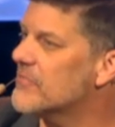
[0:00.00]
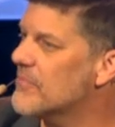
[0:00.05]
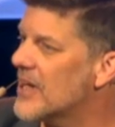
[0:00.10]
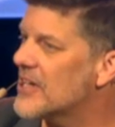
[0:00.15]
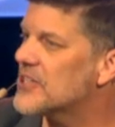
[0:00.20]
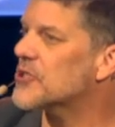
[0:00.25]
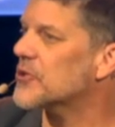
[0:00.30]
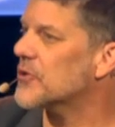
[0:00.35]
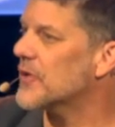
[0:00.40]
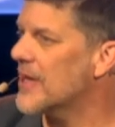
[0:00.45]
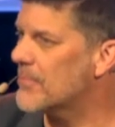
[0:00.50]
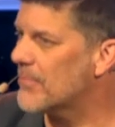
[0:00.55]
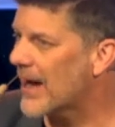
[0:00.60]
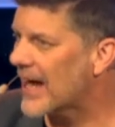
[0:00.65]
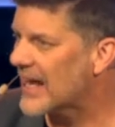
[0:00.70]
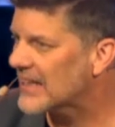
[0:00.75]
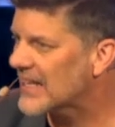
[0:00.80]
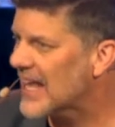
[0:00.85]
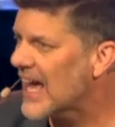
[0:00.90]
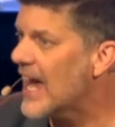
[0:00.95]
measure in
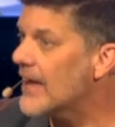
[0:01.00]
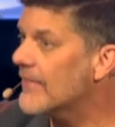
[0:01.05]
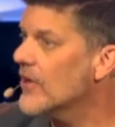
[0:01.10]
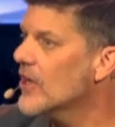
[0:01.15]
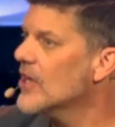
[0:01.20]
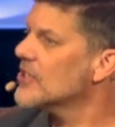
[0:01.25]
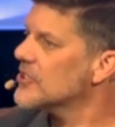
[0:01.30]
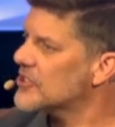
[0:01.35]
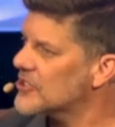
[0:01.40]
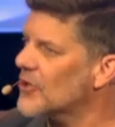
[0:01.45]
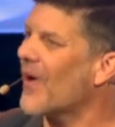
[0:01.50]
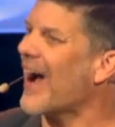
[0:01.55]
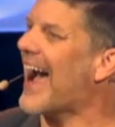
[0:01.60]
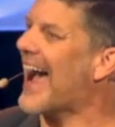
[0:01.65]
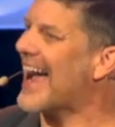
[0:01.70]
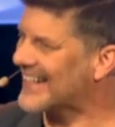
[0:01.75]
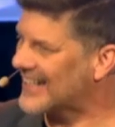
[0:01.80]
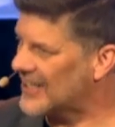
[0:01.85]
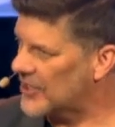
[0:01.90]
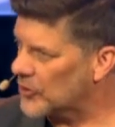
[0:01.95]
my life, so
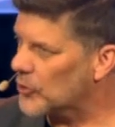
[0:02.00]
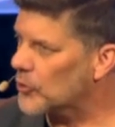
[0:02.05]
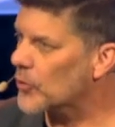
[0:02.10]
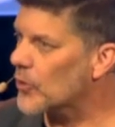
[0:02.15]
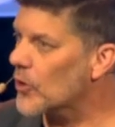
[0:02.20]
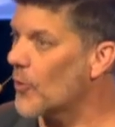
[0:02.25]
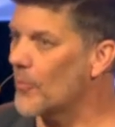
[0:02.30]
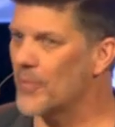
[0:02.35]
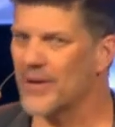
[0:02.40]
I can grow,